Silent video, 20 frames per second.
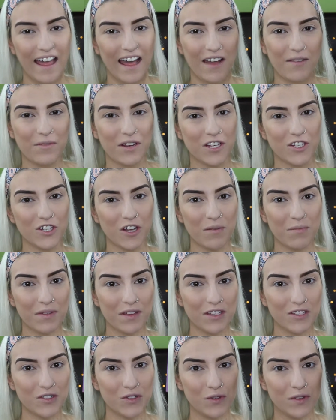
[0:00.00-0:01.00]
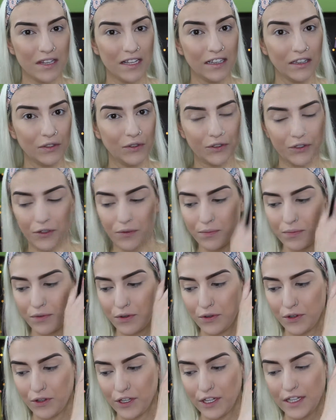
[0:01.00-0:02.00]
I'm going to jump into the Lunar
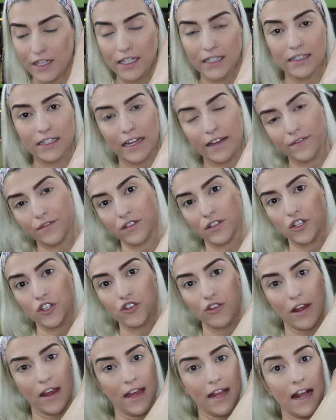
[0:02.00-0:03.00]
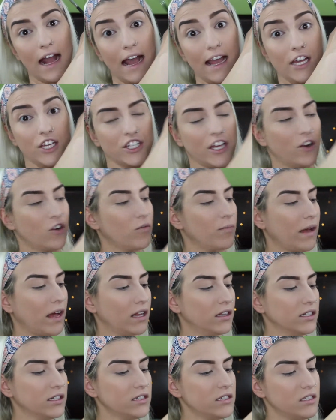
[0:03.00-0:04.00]
Beauty Life's a Drag eyeshadow
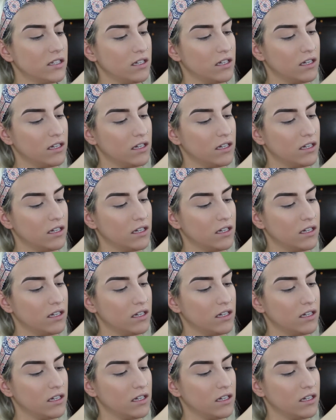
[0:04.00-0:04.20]
palette,